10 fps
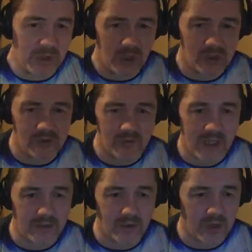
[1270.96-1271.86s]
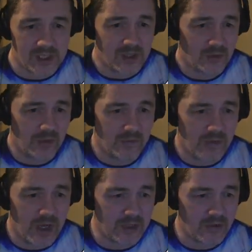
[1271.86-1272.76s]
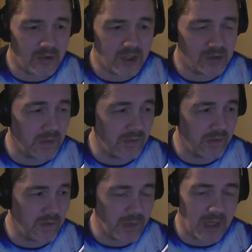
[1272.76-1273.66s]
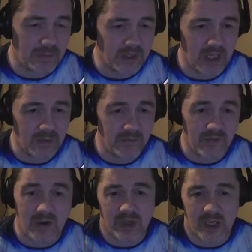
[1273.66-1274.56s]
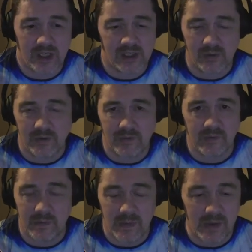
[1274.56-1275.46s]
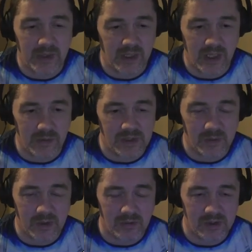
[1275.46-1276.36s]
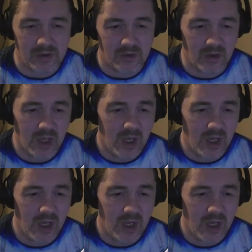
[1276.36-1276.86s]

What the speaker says: be honest, Ragnarok, I still love Ragnarok. It's my favourite map in the game. Valguero is still a favourite map in the game as well, so,